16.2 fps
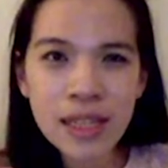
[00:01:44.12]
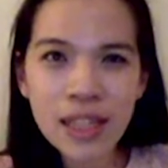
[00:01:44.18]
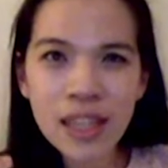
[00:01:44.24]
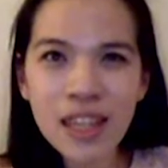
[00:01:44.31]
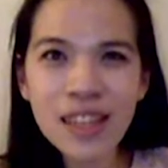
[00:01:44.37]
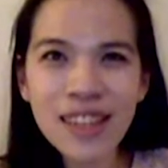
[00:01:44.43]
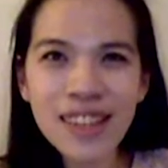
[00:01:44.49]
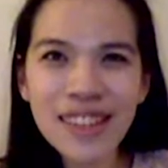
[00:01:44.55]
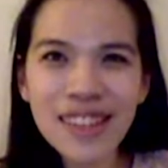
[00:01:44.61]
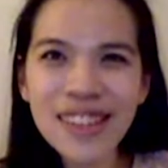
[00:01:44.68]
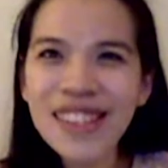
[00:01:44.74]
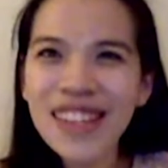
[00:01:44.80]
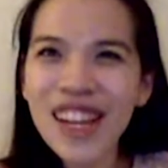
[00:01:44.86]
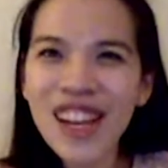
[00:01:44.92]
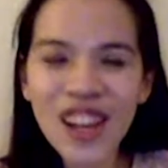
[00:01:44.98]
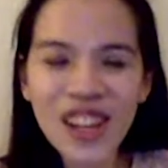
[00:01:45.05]

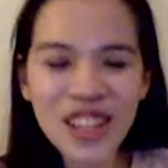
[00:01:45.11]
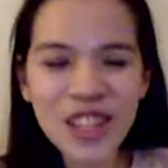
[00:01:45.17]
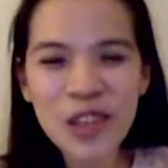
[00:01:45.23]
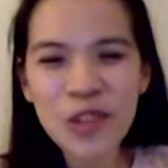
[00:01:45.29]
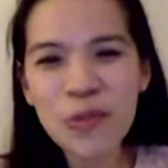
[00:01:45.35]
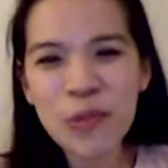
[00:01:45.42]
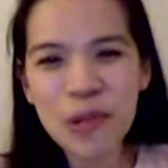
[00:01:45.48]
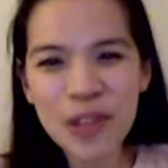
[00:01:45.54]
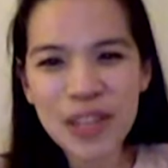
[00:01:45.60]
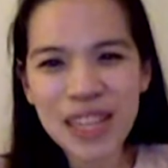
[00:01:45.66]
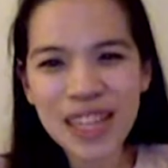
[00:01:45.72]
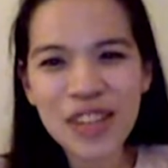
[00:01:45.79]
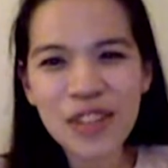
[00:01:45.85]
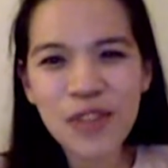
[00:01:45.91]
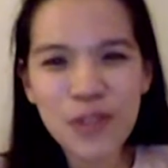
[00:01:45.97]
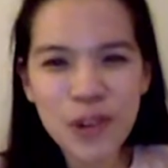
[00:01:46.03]
instant lots of
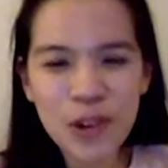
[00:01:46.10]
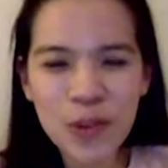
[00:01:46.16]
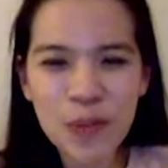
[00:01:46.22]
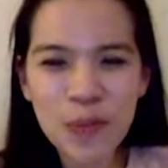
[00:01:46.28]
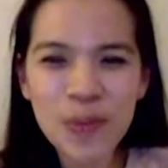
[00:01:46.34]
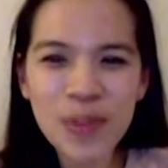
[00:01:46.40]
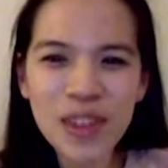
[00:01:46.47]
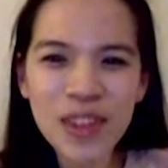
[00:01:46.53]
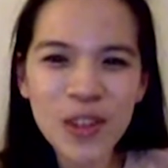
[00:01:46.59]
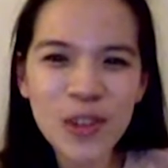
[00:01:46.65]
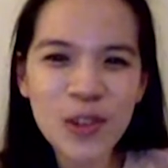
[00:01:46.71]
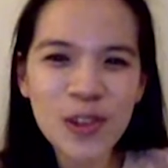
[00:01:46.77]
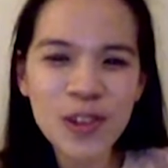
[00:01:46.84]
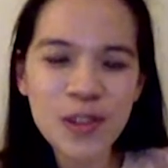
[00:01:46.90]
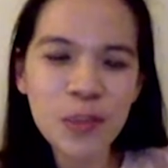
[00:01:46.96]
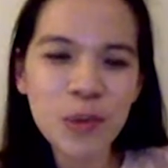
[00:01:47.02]
protein from
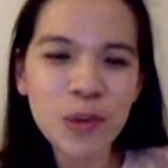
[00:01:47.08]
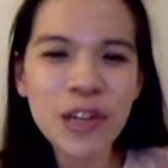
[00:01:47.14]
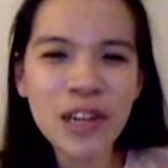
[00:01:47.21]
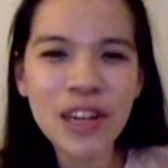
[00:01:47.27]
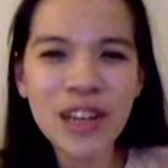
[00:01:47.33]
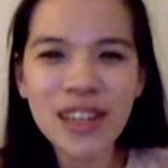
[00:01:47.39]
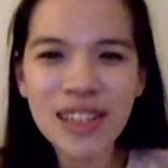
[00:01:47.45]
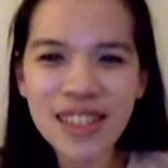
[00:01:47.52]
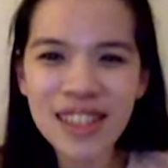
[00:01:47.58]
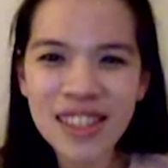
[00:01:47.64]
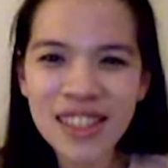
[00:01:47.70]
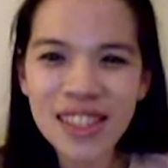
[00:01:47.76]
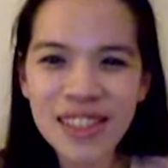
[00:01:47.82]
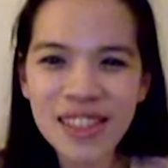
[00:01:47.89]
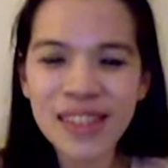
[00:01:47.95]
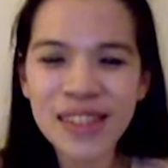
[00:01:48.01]
those products.